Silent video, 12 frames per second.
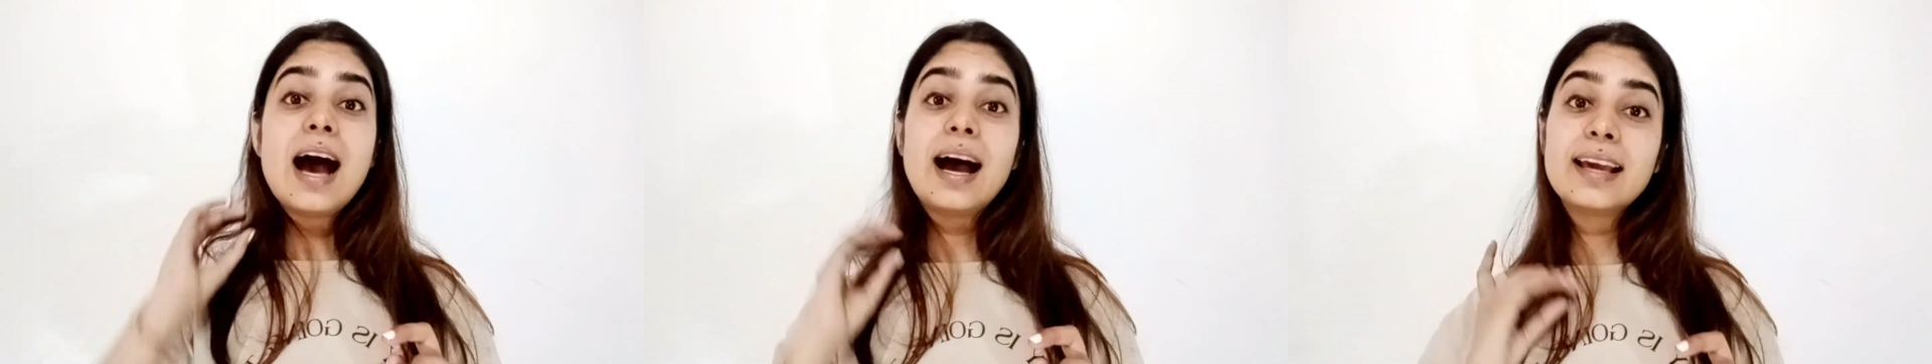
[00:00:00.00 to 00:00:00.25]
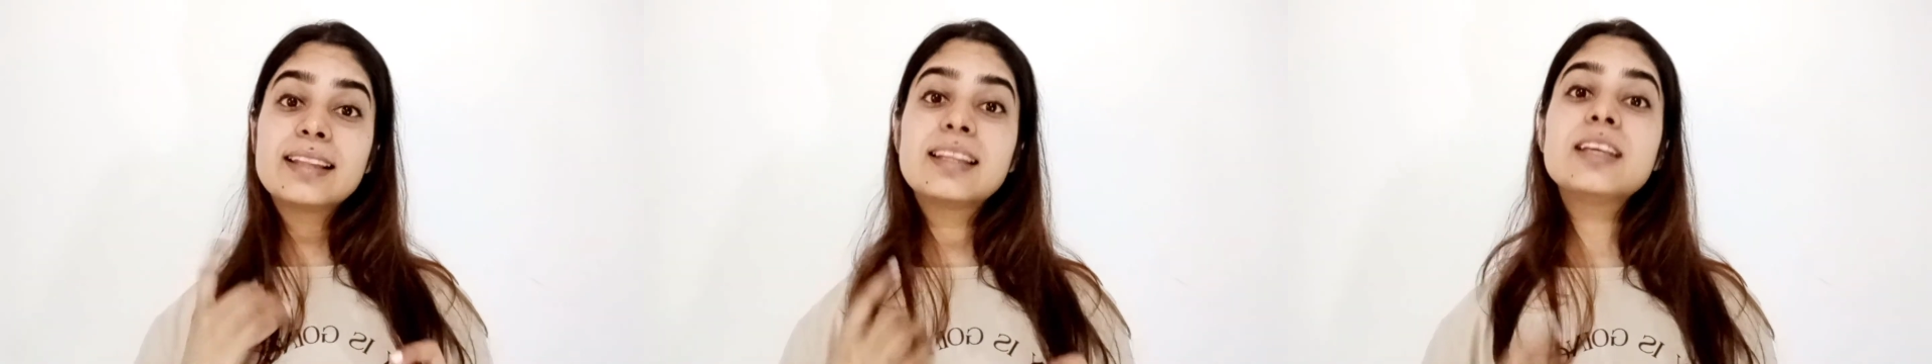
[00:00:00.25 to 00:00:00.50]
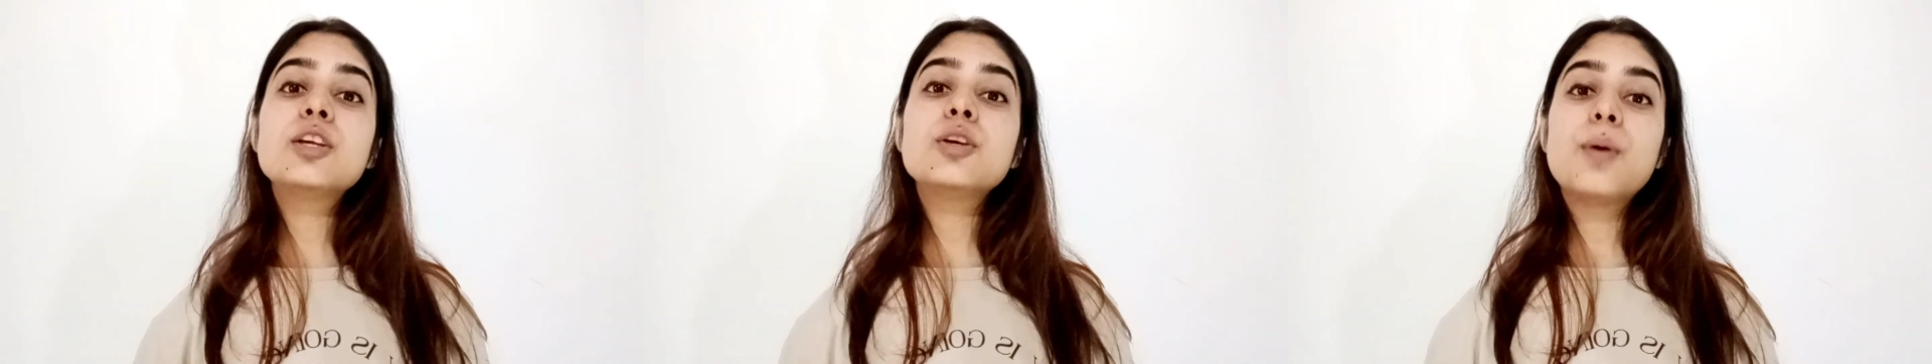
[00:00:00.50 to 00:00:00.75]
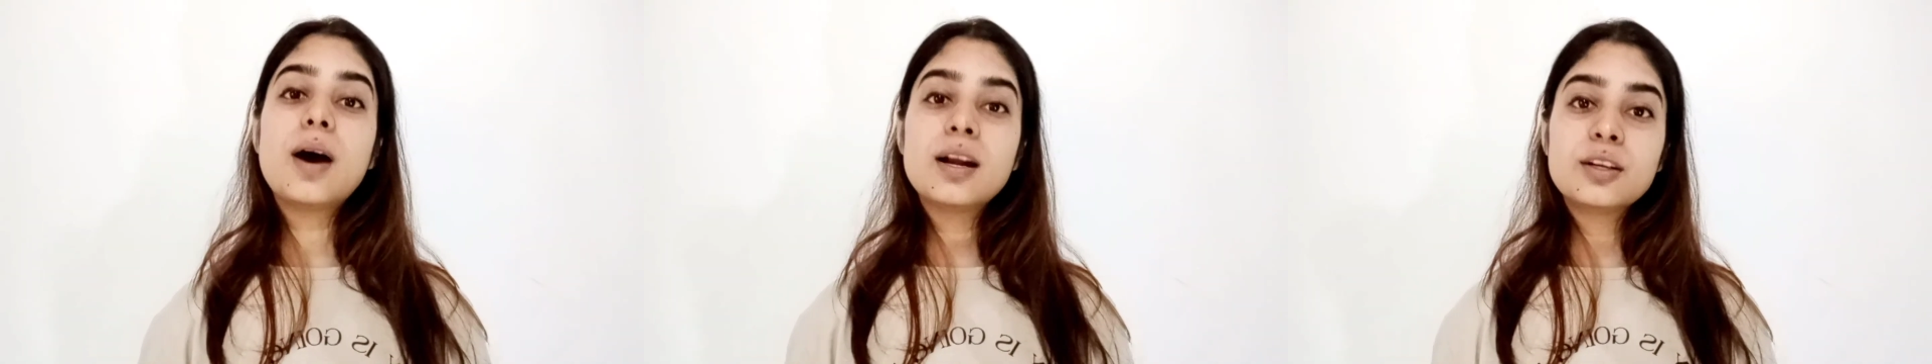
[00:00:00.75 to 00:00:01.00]
I think
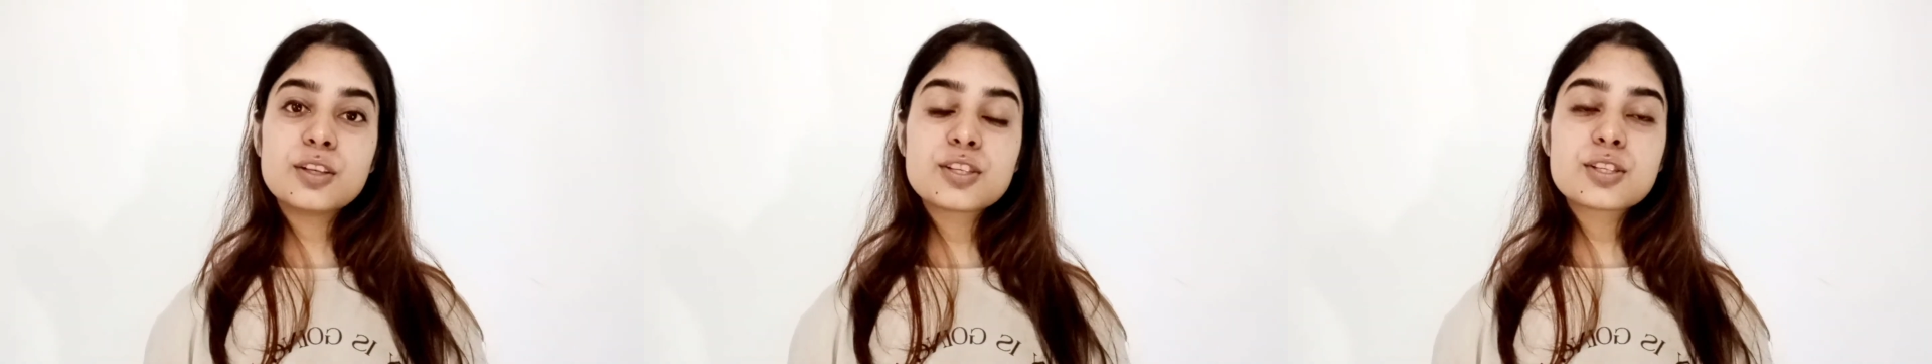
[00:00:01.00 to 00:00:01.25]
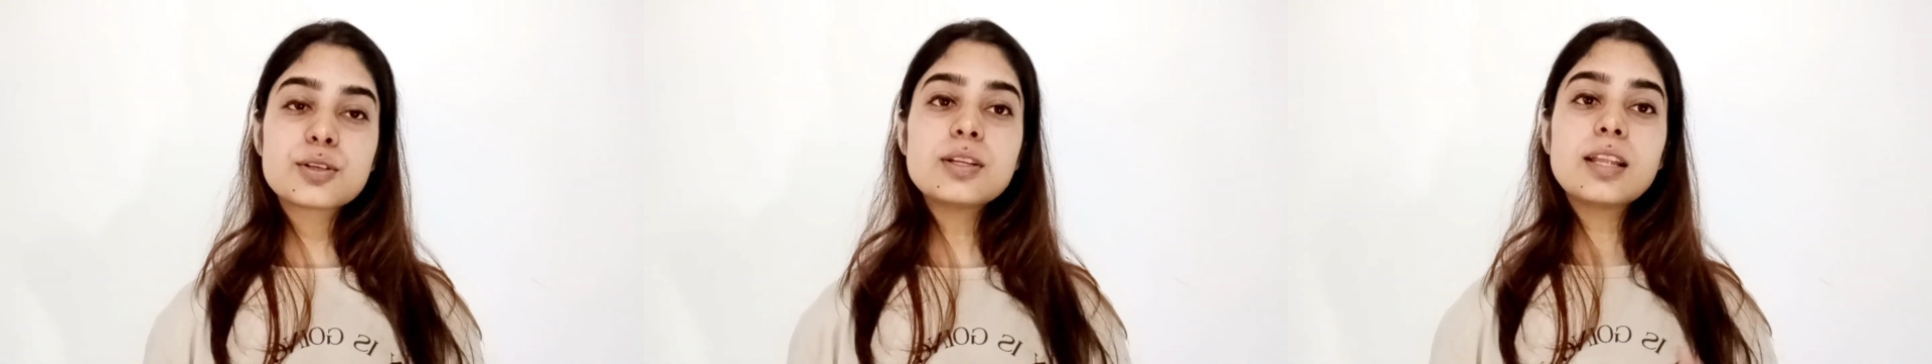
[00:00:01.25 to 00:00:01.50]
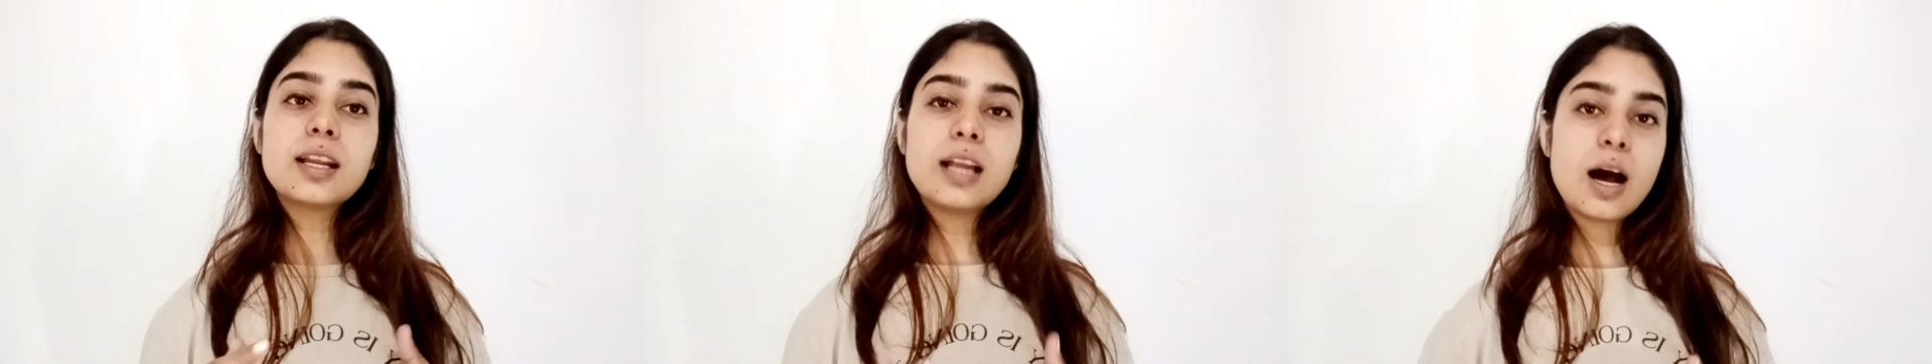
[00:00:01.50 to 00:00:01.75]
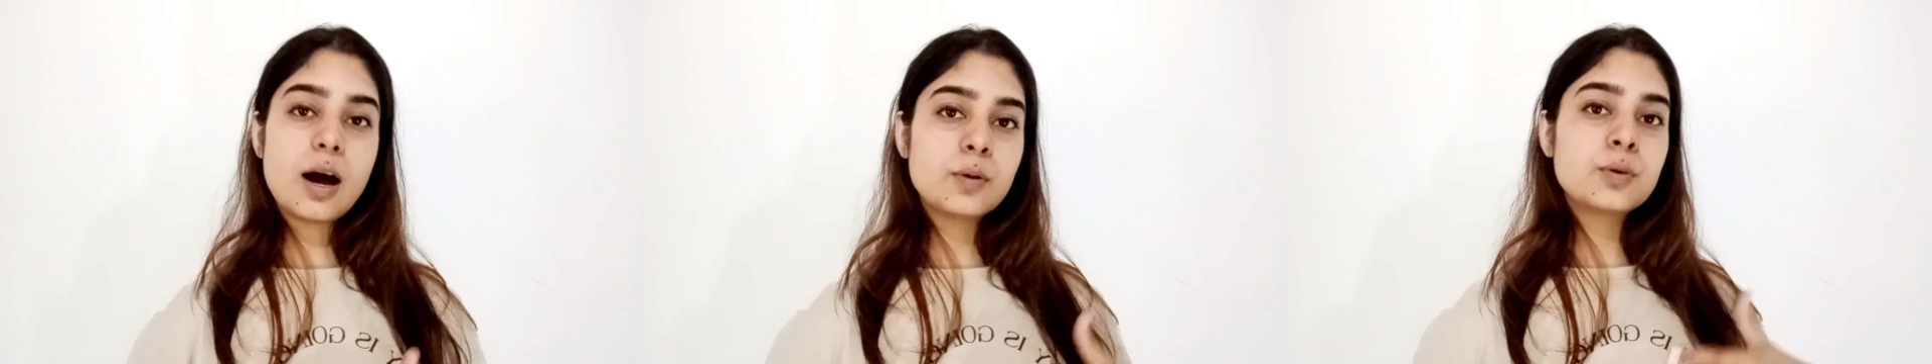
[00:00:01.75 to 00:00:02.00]
you understood that
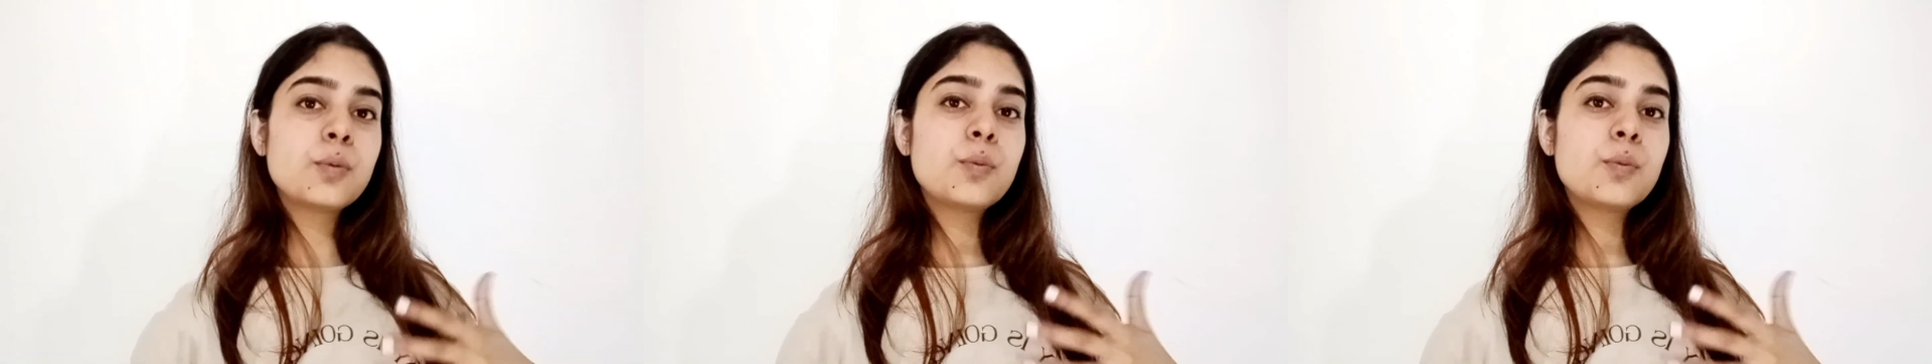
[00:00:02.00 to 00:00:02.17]
how do